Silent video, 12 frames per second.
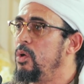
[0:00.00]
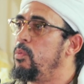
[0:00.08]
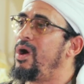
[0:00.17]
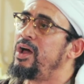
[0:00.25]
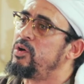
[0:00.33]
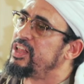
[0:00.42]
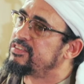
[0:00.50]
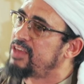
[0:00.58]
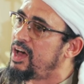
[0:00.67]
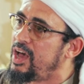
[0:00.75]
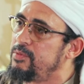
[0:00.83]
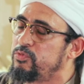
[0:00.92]
Why at
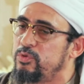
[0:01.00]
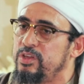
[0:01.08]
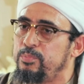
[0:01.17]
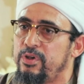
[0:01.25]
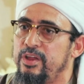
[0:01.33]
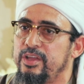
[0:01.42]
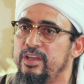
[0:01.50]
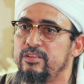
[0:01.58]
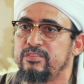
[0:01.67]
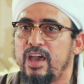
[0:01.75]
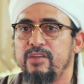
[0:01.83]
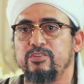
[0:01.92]
times would he pray
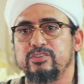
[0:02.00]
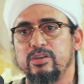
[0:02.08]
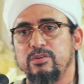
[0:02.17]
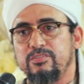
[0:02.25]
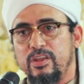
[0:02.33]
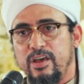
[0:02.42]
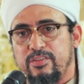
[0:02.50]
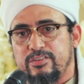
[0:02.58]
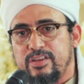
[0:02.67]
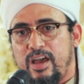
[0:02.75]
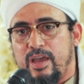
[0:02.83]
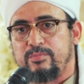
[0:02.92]
against adversaries and other
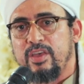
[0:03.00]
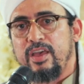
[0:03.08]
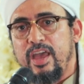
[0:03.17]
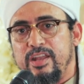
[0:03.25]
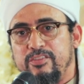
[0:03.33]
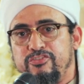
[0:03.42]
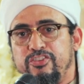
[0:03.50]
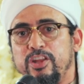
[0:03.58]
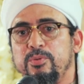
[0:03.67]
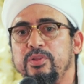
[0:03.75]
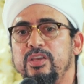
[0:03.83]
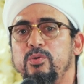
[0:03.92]
times, and as
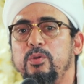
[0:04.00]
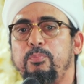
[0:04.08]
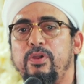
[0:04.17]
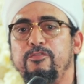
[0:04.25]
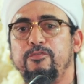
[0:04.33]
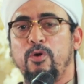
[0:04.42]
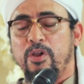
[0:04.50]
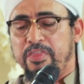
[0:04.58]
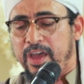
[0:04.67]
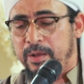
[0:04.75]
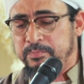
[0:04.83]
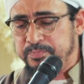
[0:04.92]
generally he would pray for
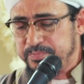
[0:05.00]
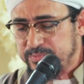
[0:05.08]
them?